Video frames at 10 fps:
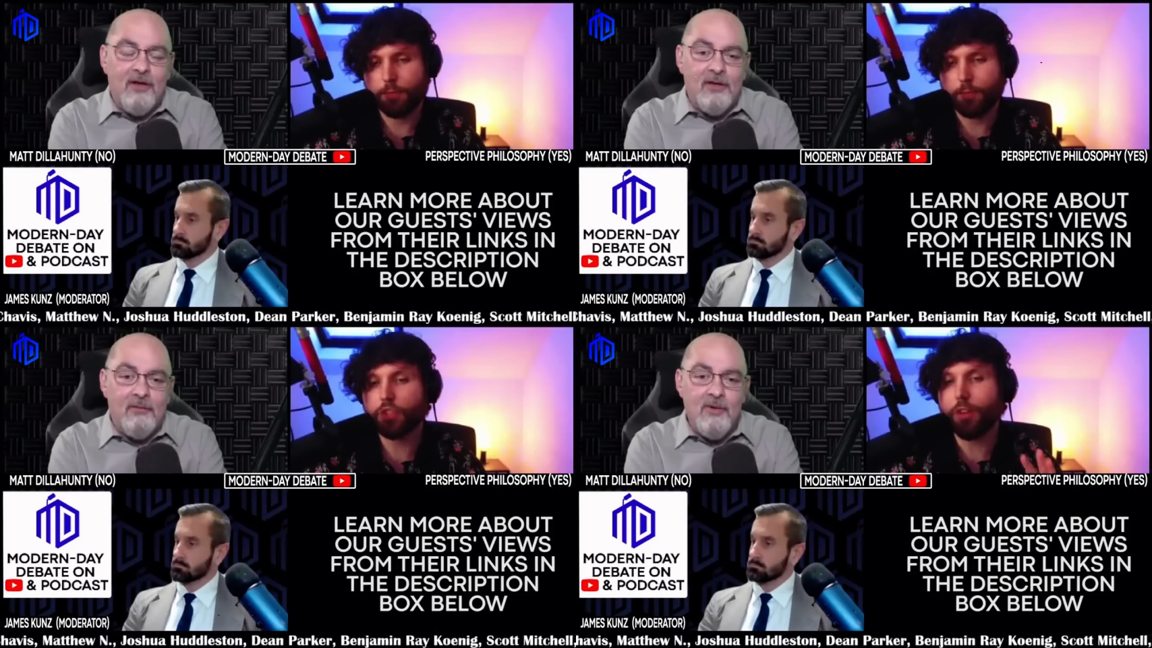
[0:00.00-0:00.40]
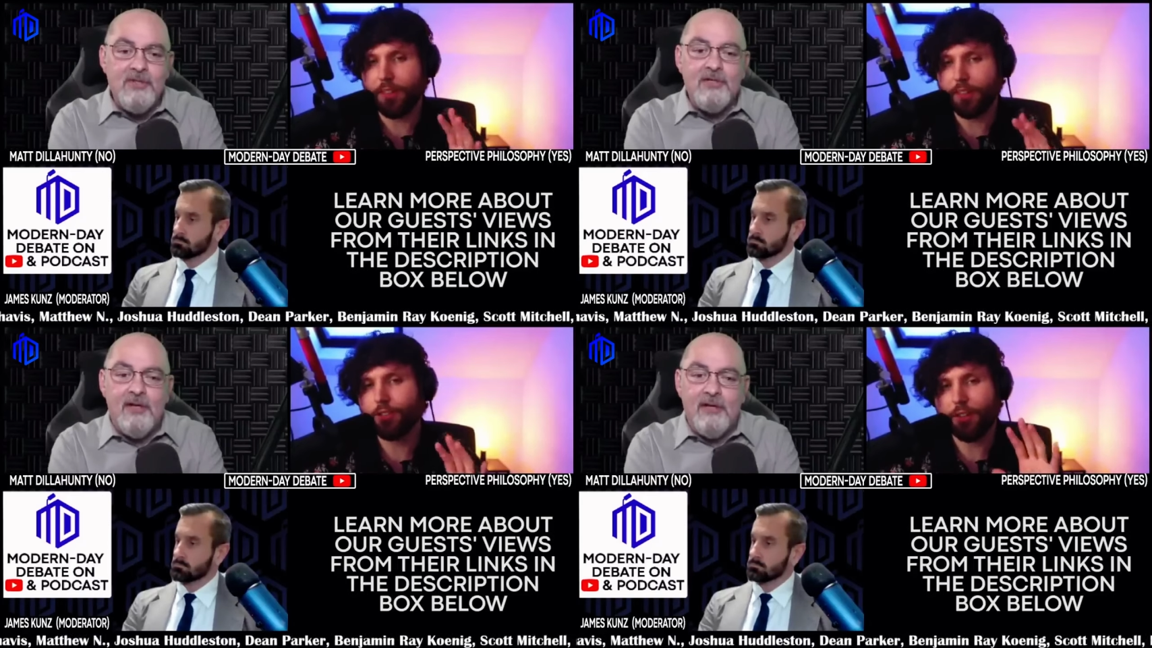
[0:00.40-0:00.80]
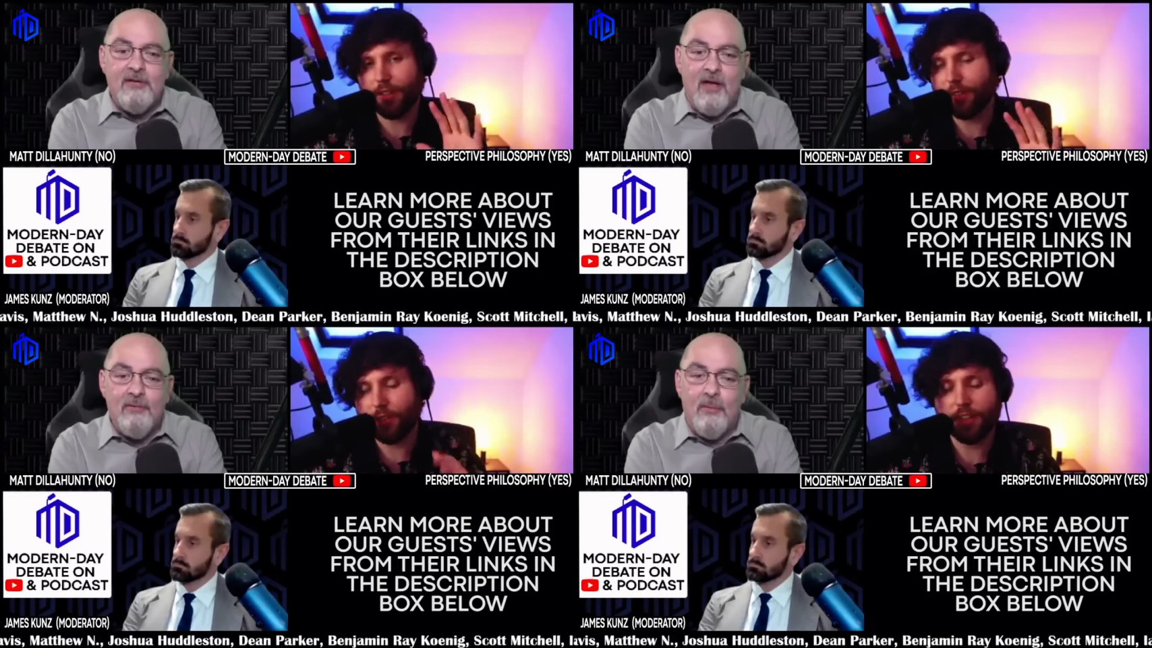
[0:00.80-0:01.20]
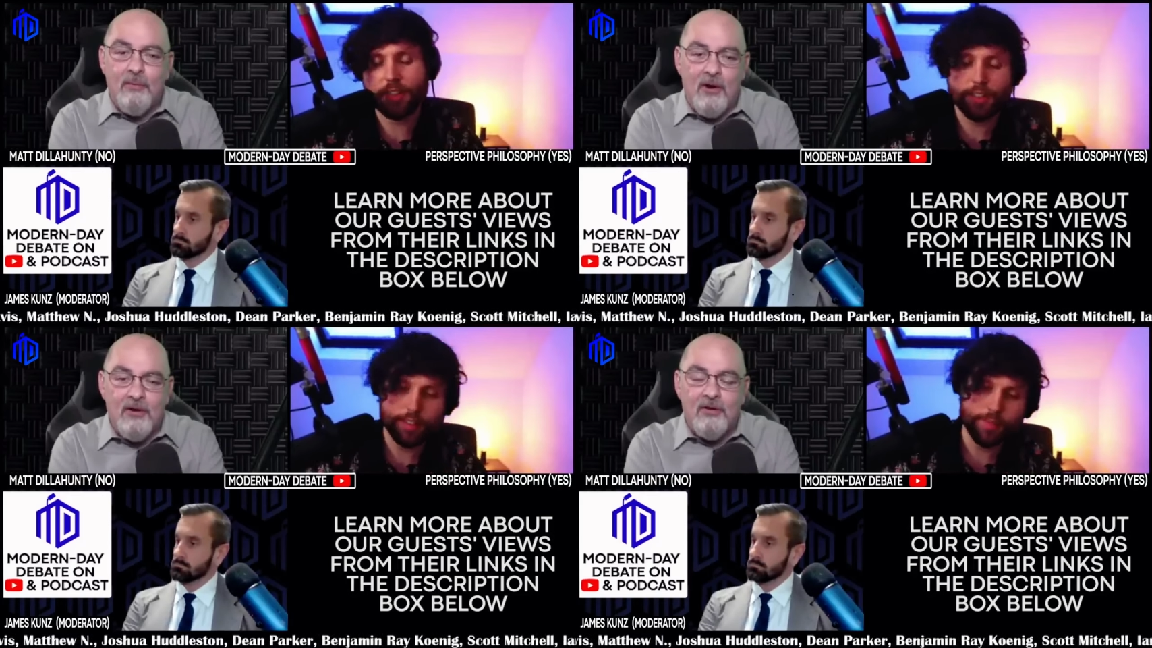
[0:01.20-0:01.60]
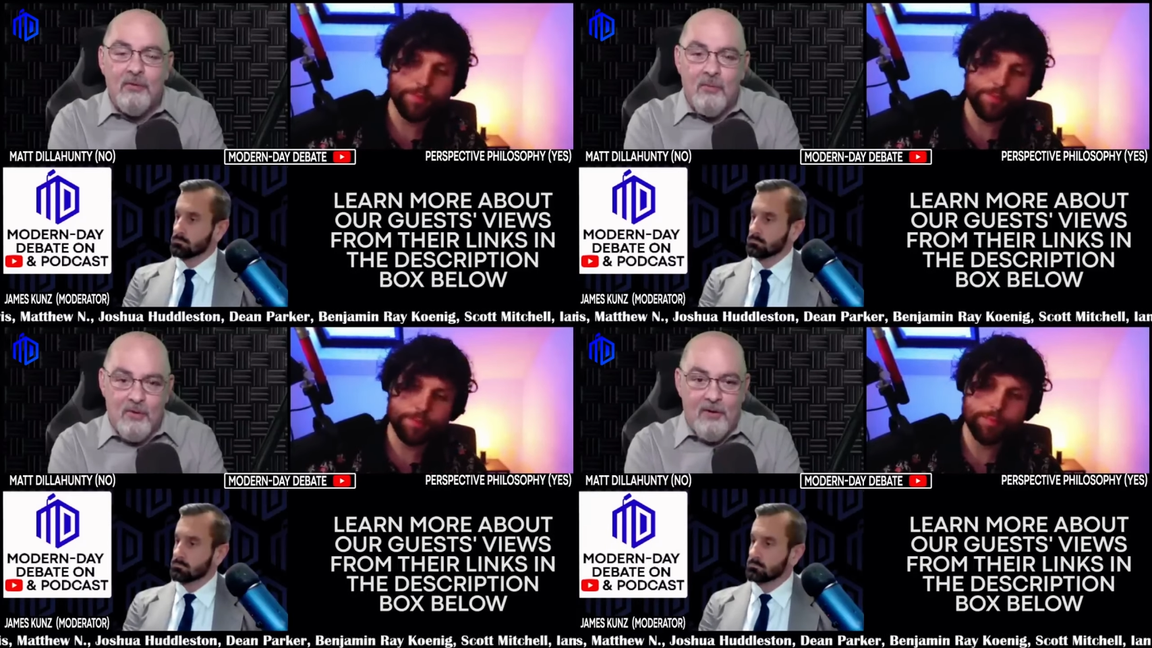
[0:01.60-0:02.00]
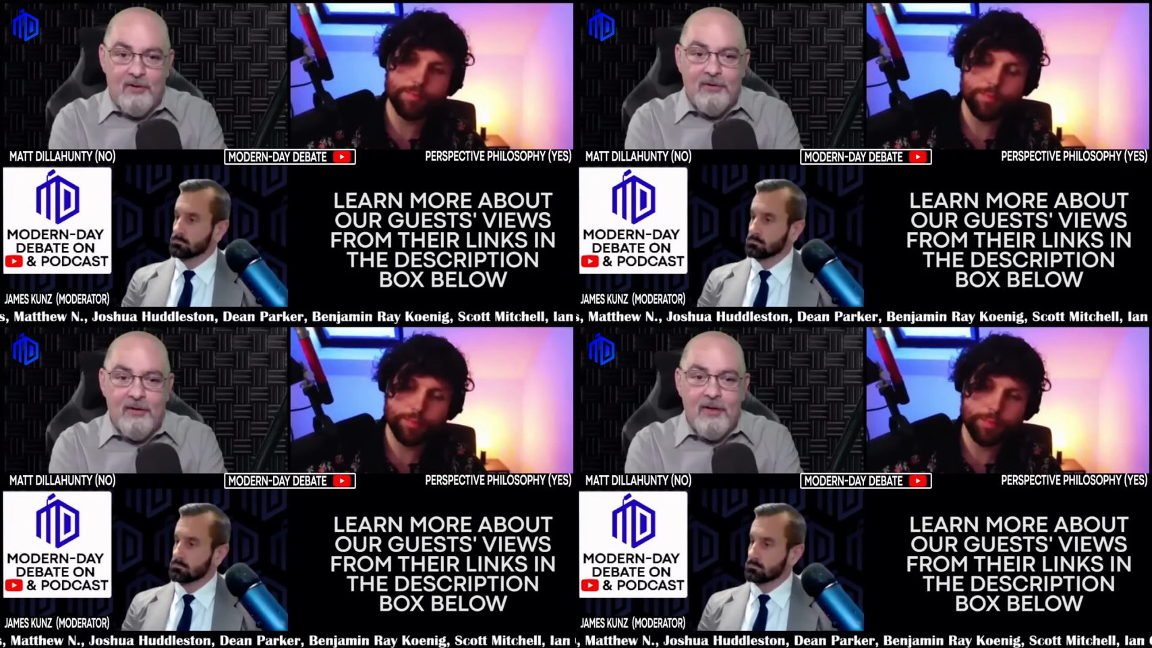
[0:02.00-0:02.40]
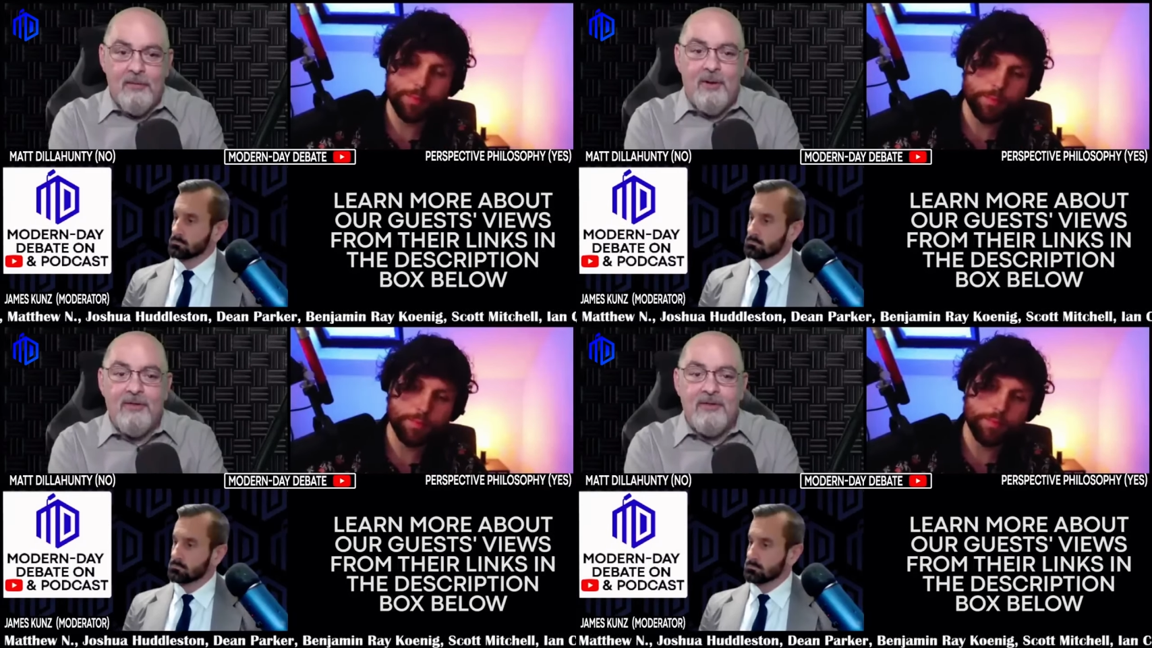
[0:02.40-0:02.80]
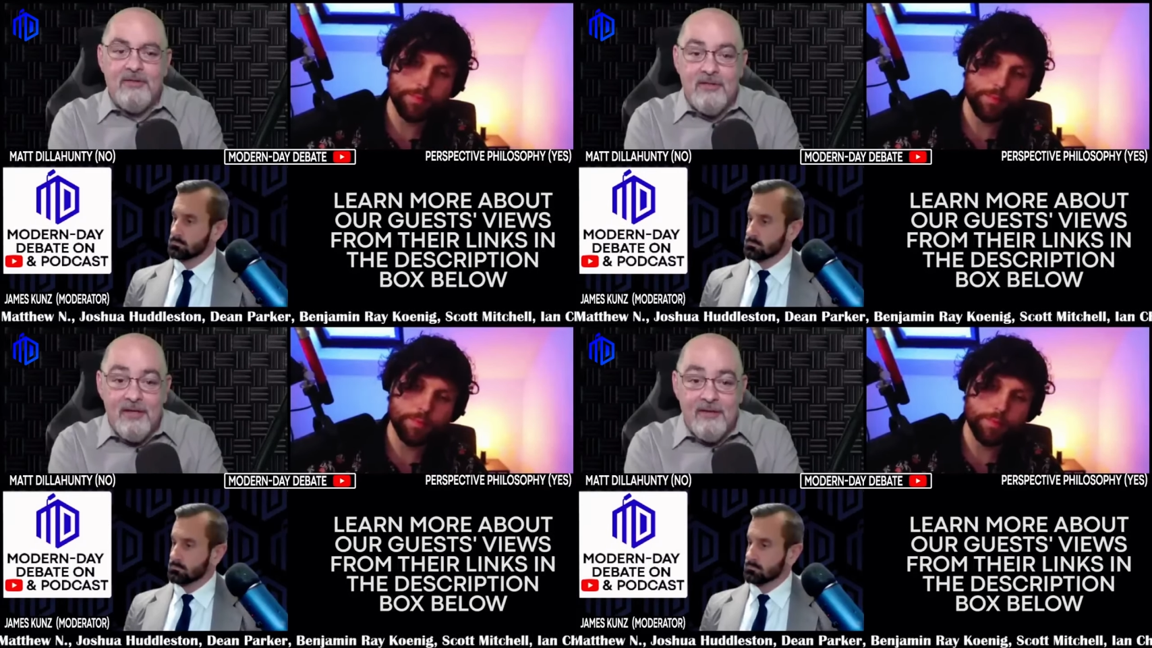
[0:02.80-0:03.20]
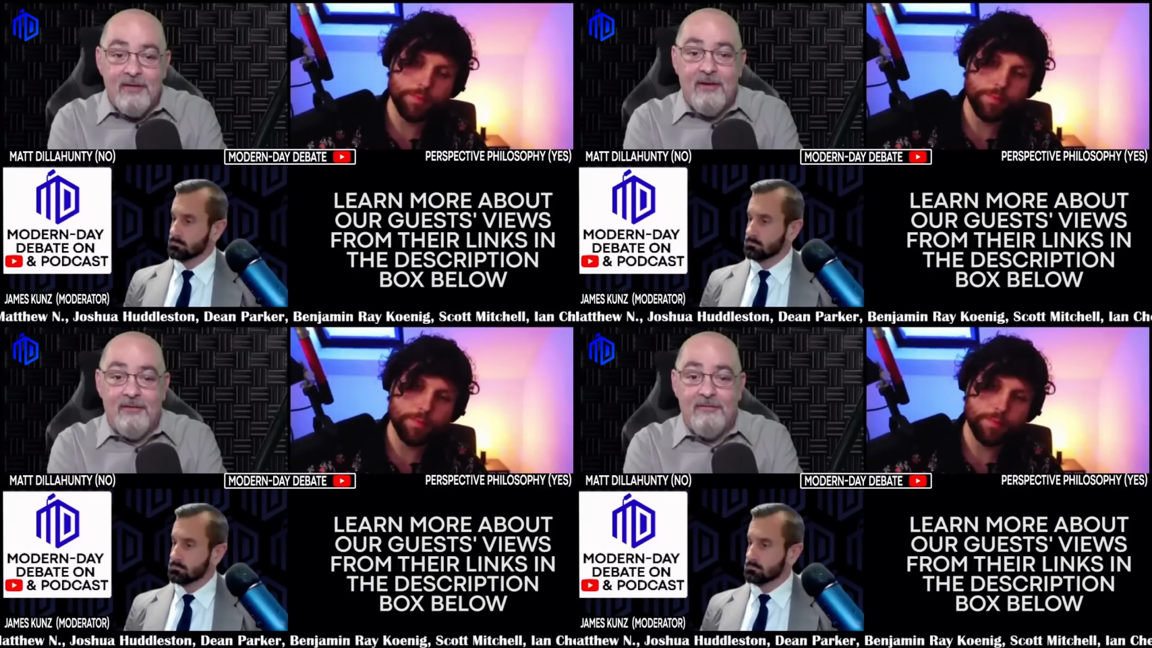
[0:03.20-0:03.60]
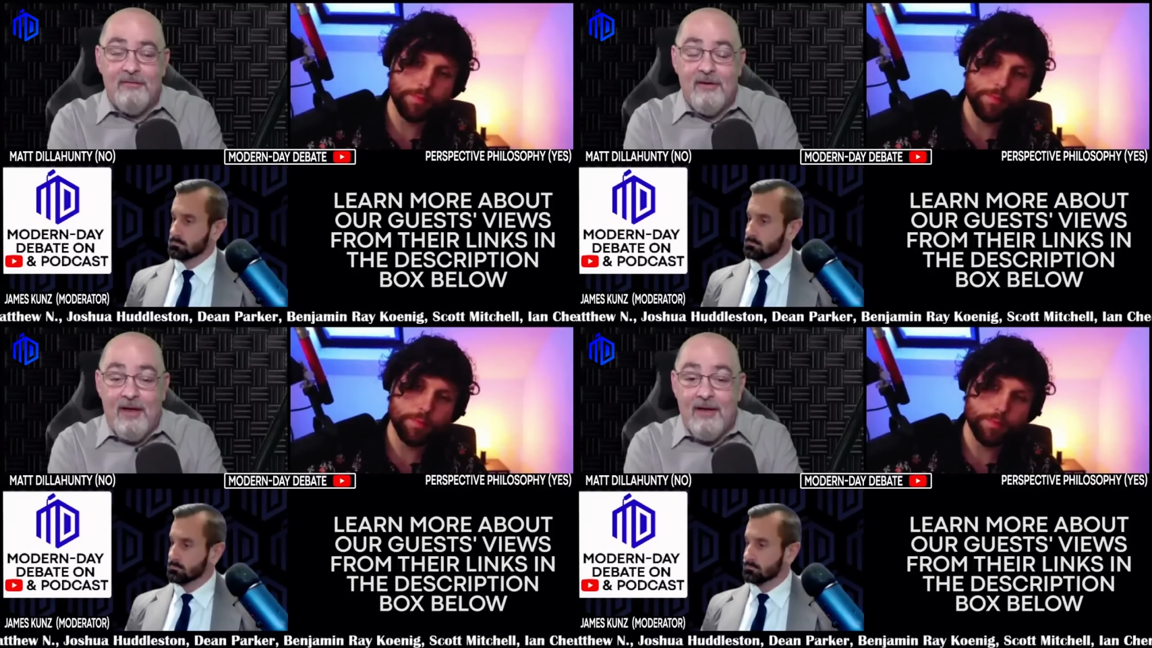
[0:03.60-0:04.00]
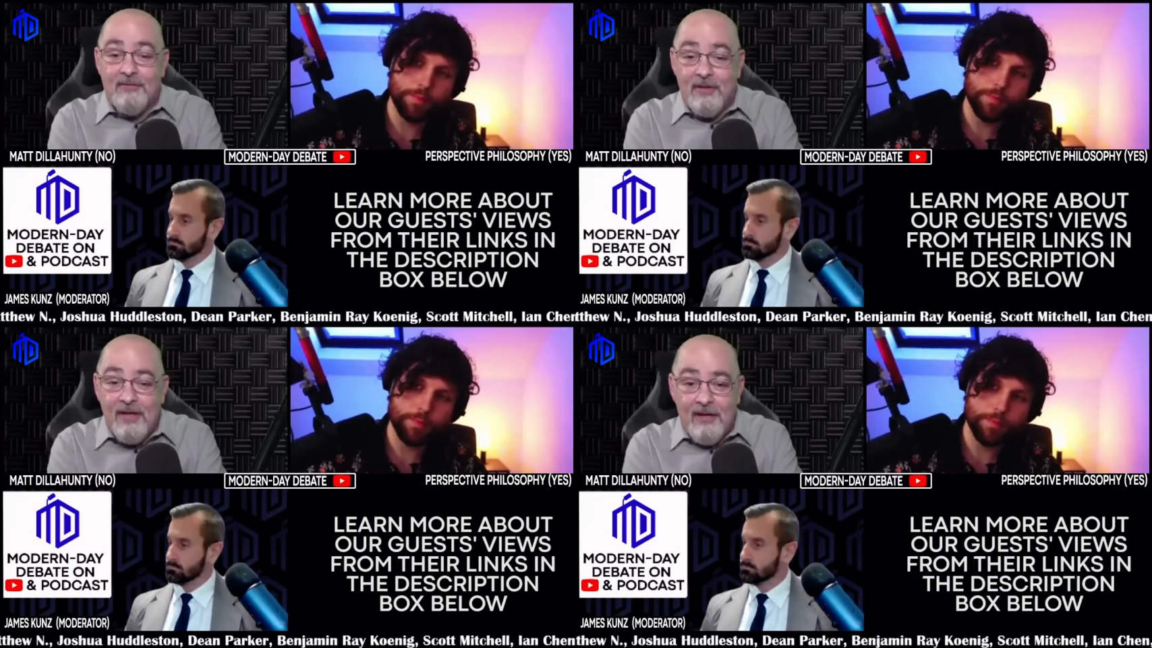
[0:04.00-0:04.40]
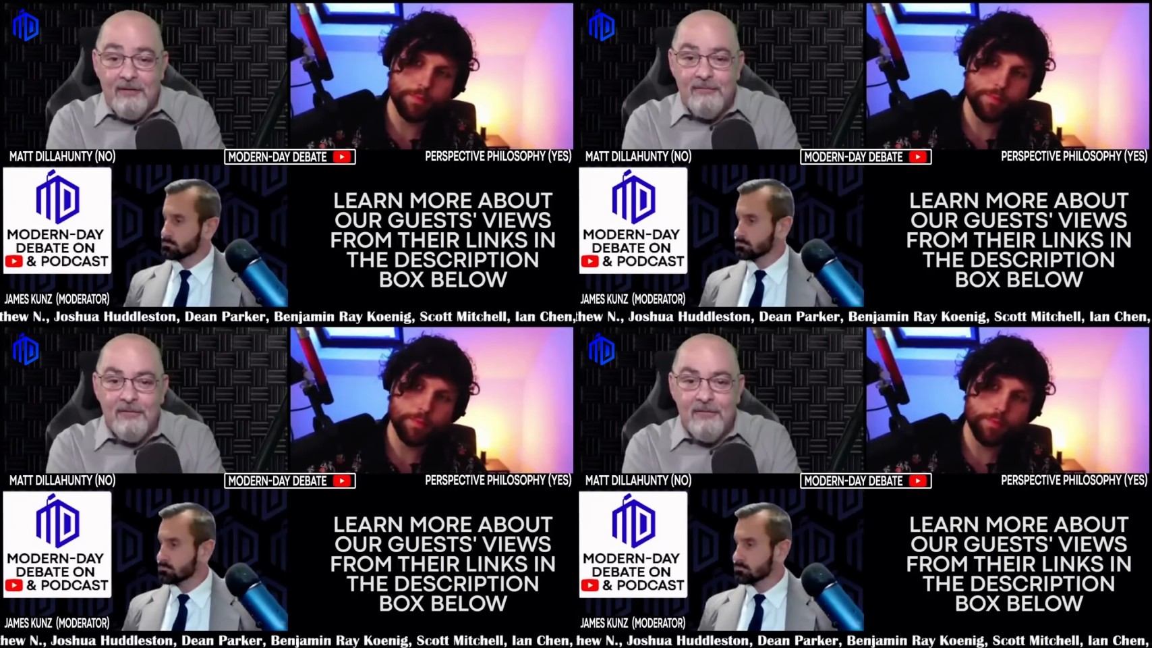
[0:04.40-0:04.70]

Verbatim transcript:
Speaker 1: where sorry, sin and sorry, death sorry. were brought into the world by the sin of Adam and Eve.